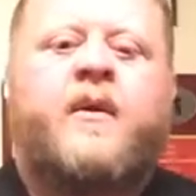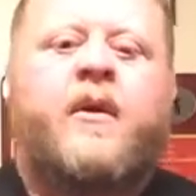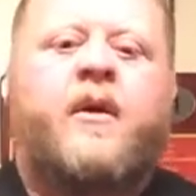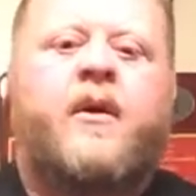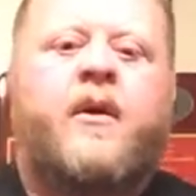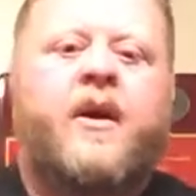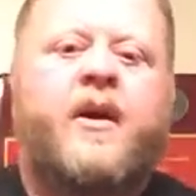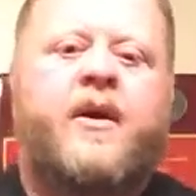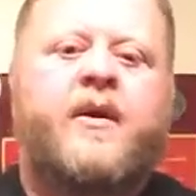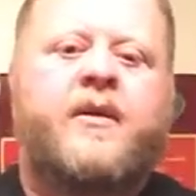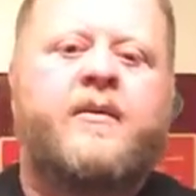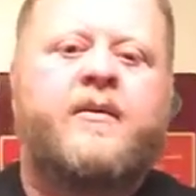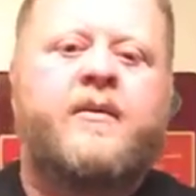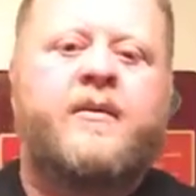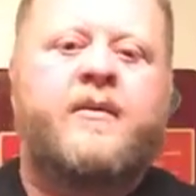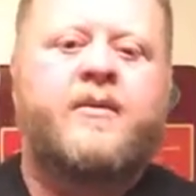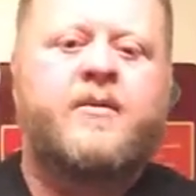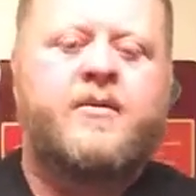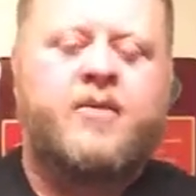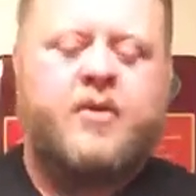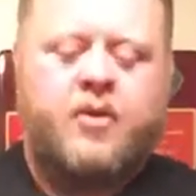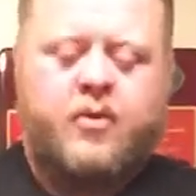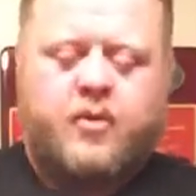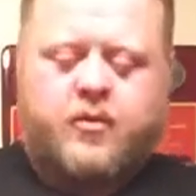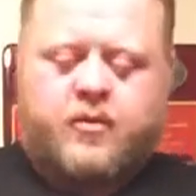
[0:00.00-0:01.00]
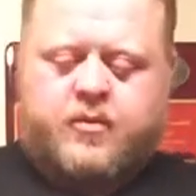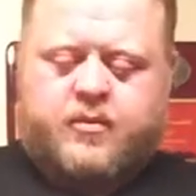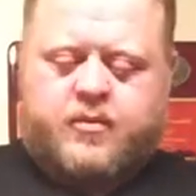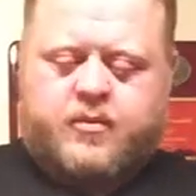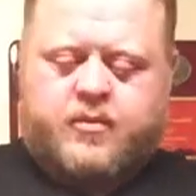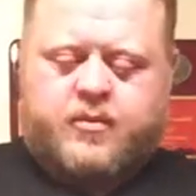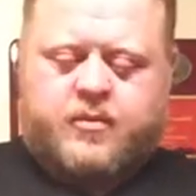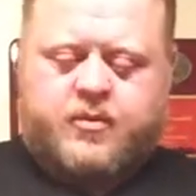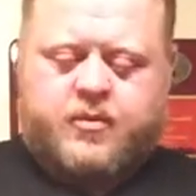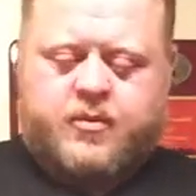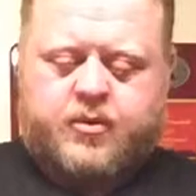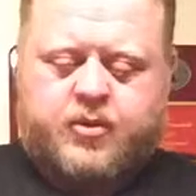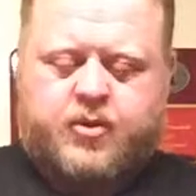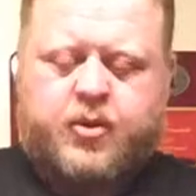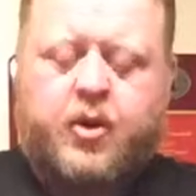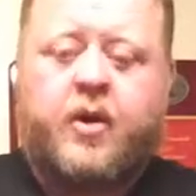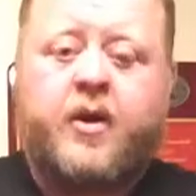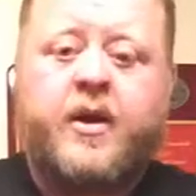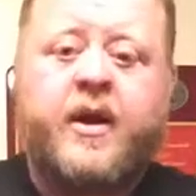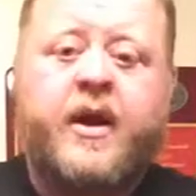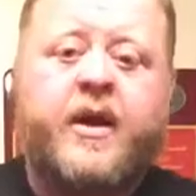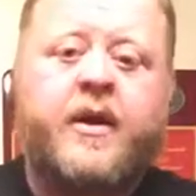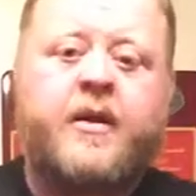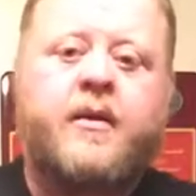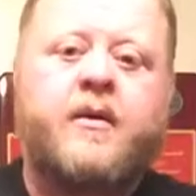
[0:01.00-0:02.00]
All right, so
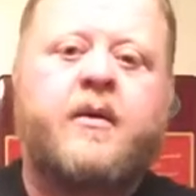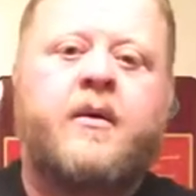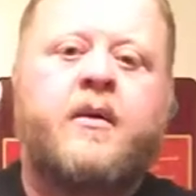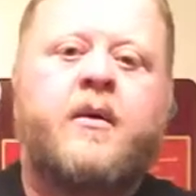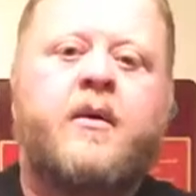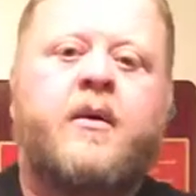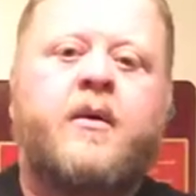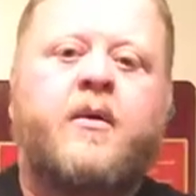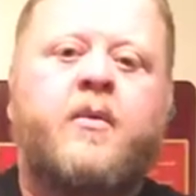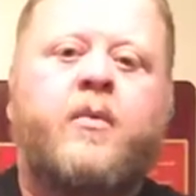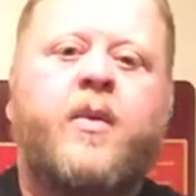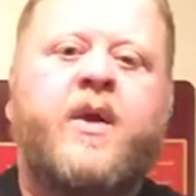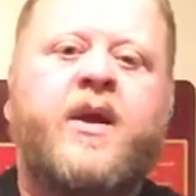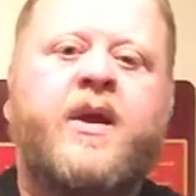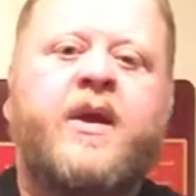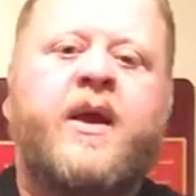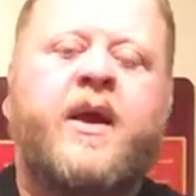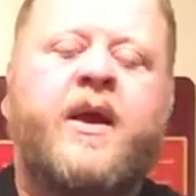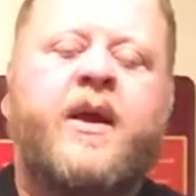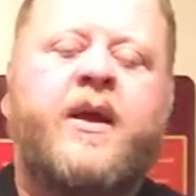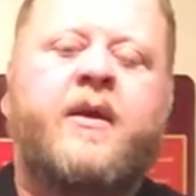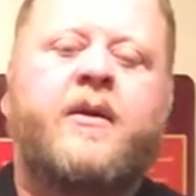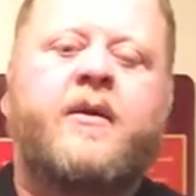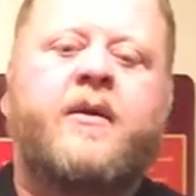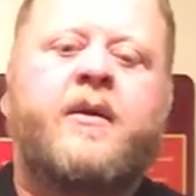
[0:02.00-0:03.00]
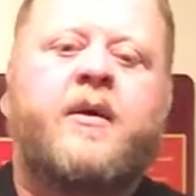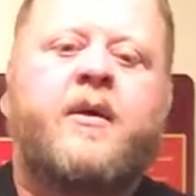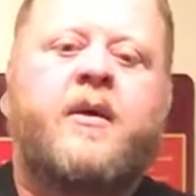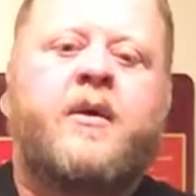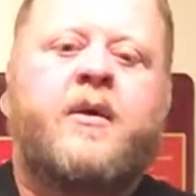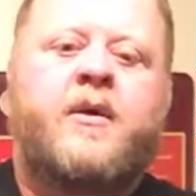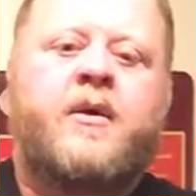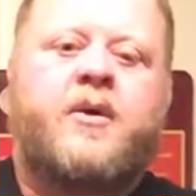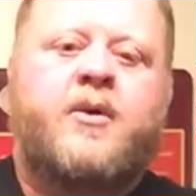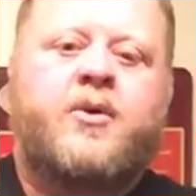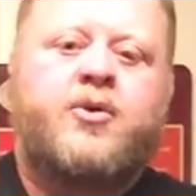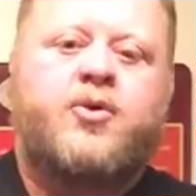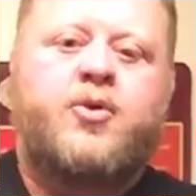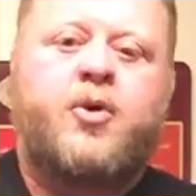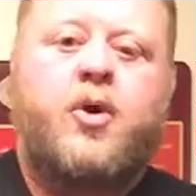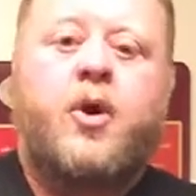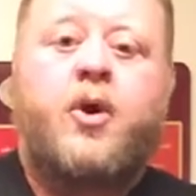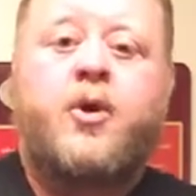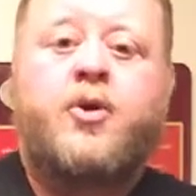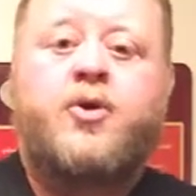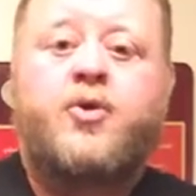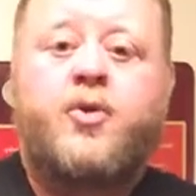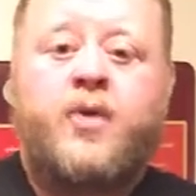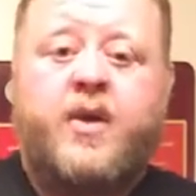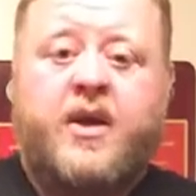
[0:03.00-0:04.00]
strong hand, weak hand,
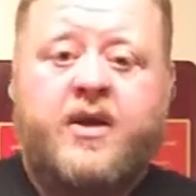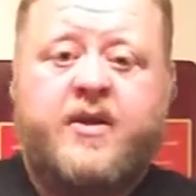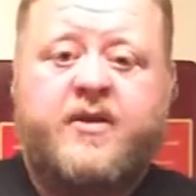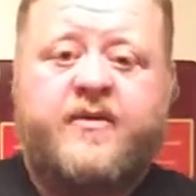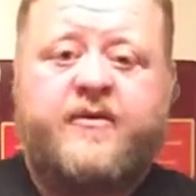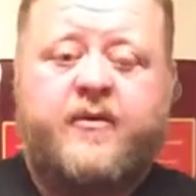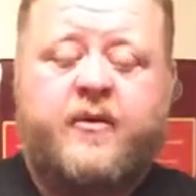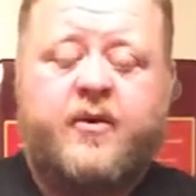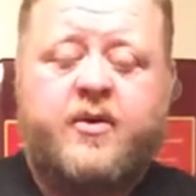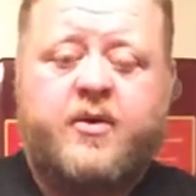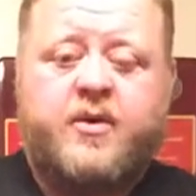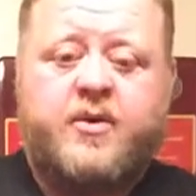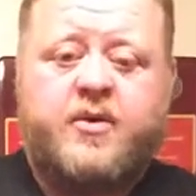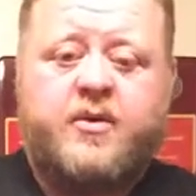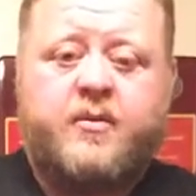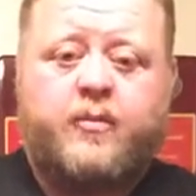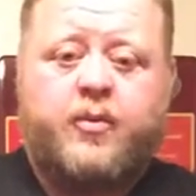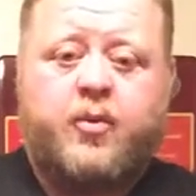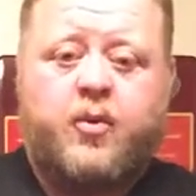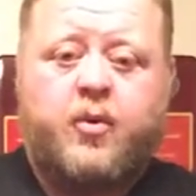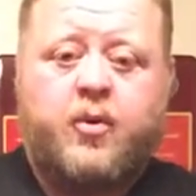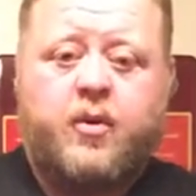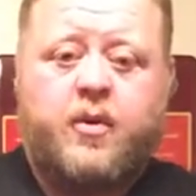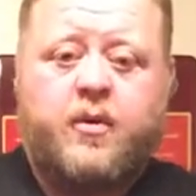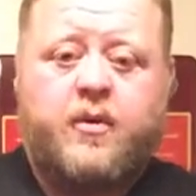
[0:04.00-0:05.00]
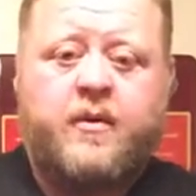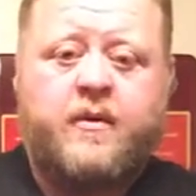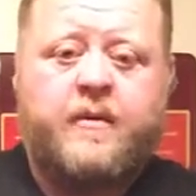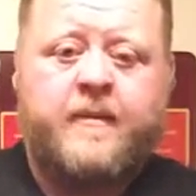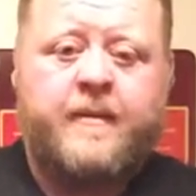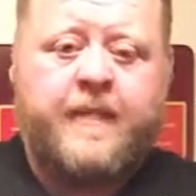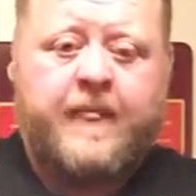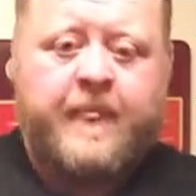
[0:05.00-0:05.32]
draw, transfer to support.